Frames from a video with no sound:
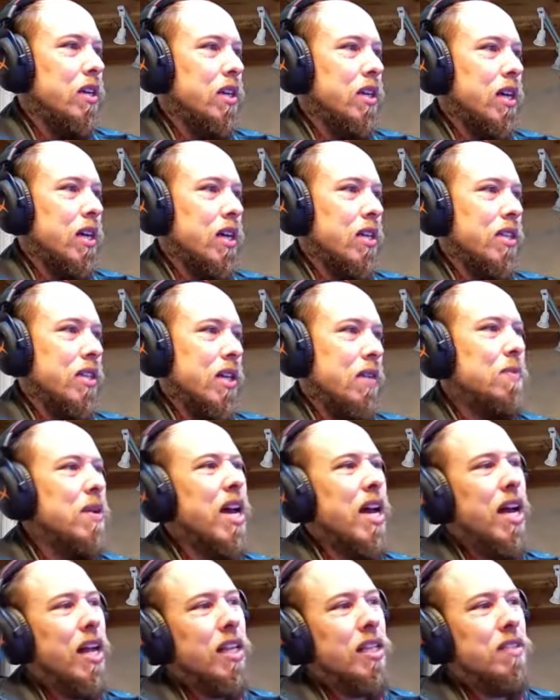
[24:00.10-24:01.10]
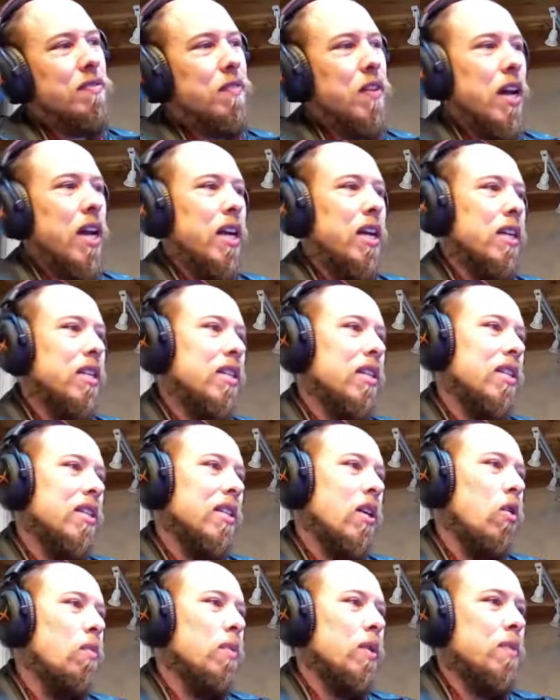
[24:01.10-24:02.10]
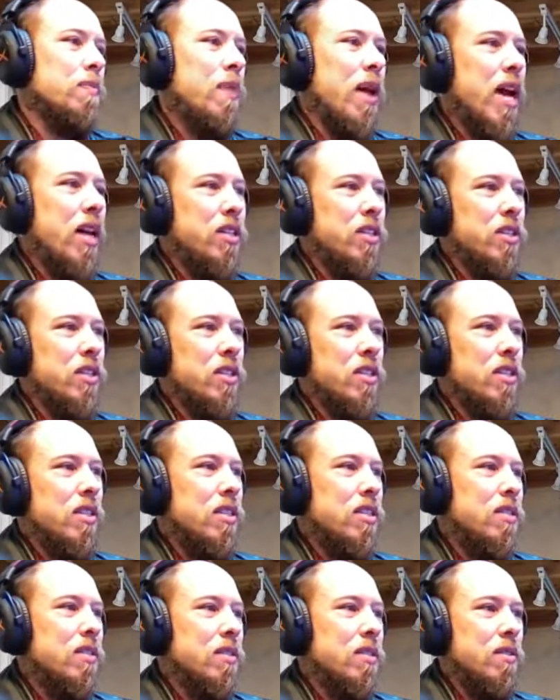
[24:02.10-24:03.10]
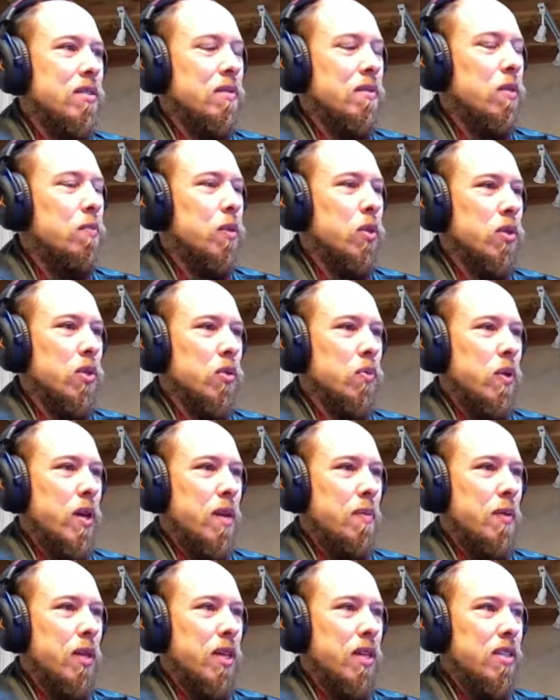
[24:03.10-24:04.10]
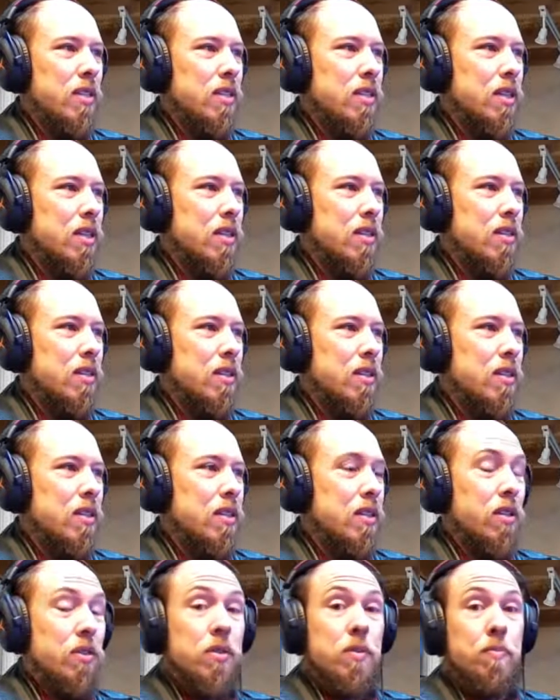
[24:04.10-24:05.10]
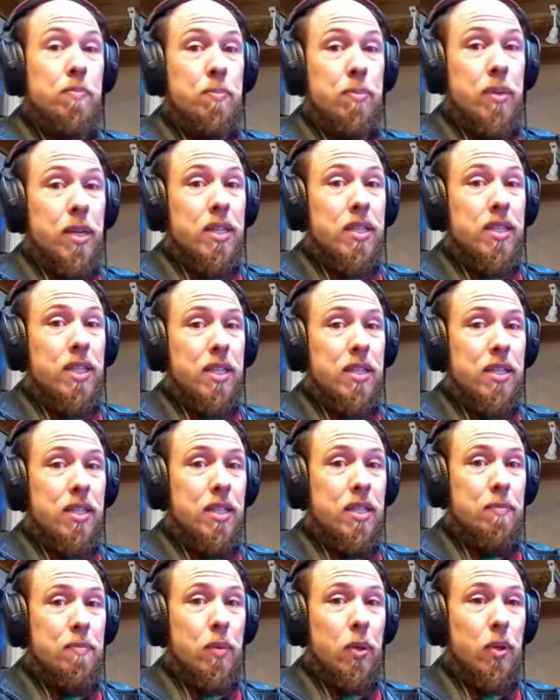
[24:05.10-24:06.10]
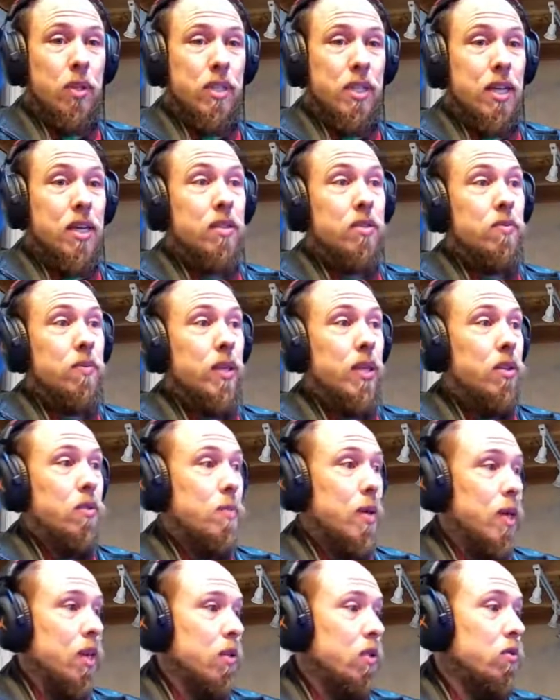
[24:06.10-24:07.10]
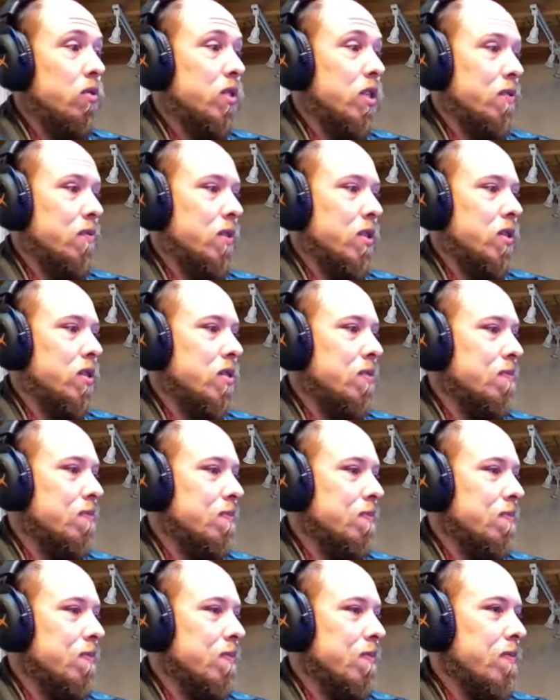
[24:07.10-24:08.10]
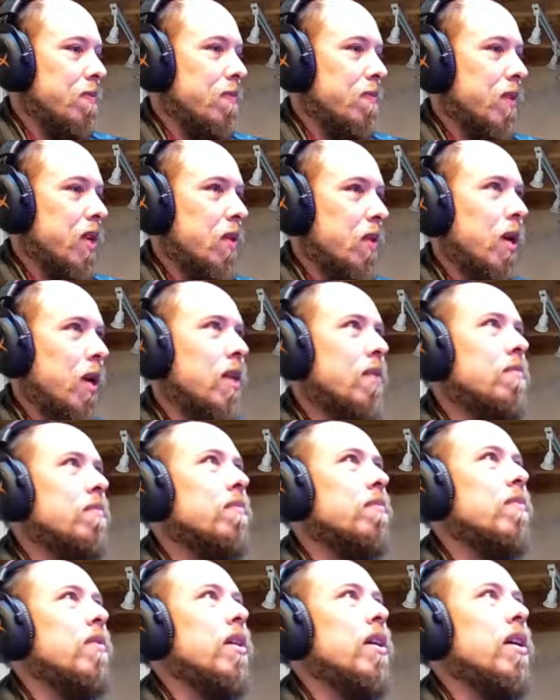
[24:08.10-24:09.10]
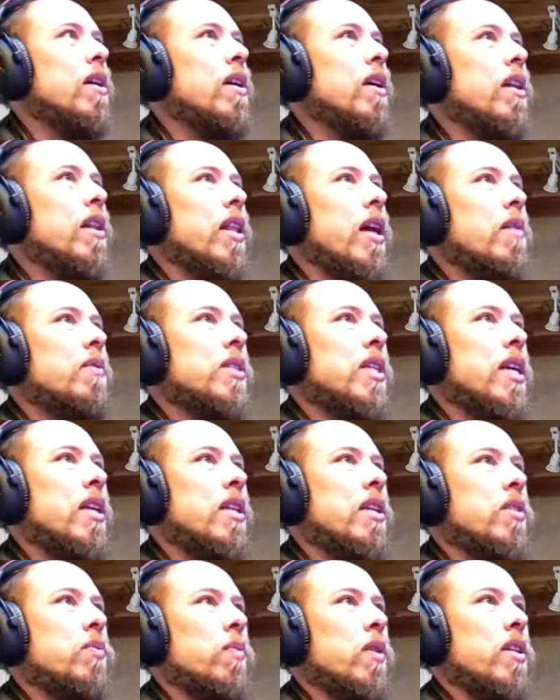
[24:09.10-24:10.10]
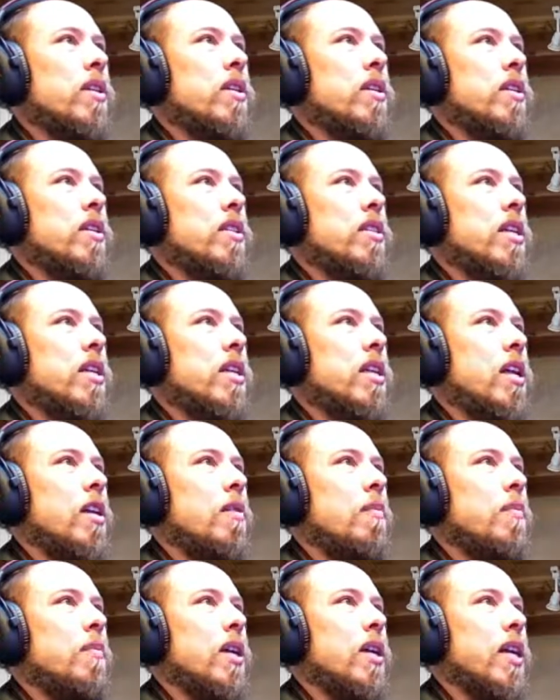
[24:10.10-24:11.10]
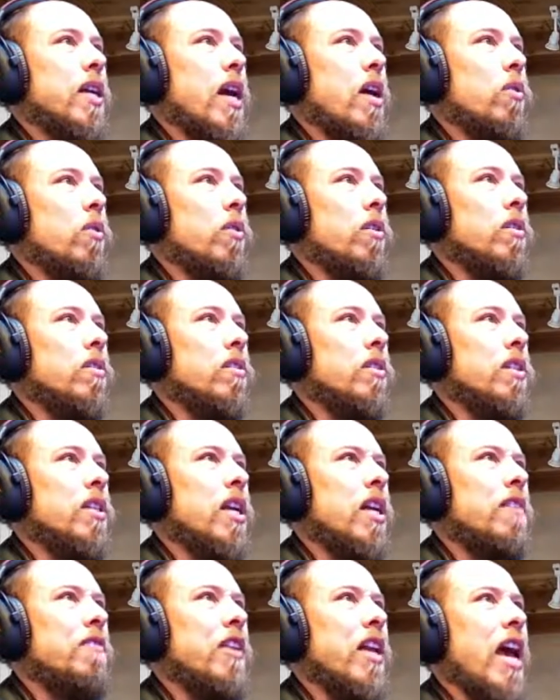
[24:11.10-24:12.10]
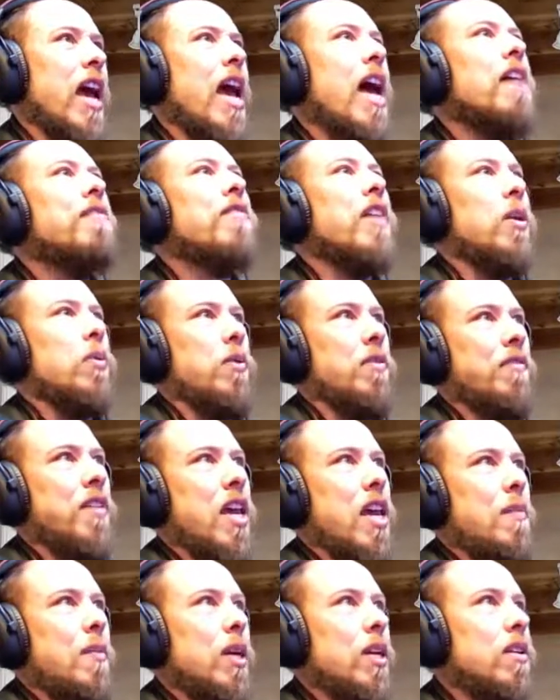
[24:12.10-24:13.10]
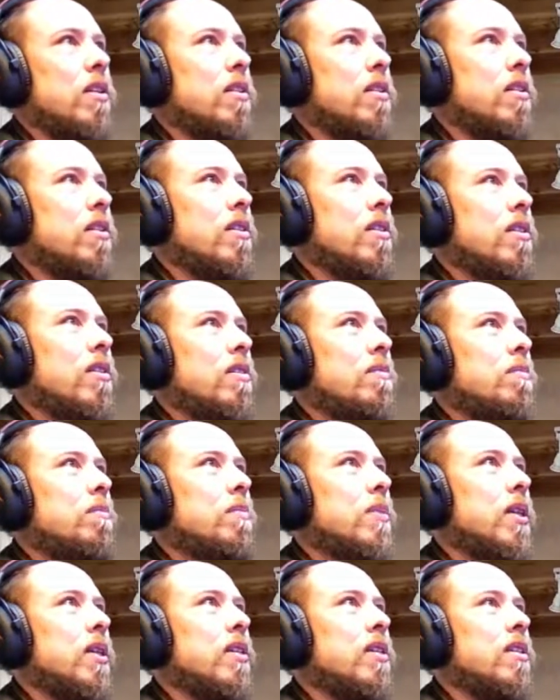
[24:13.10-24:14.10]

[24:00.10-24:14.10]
kind of saying, well, it's fine, it almost matches most of the way, because those plus 60 bonus tiles really do make a huge difference. Anyway, that was it. This didn't end up being an hour, not even a half hour of gaming, but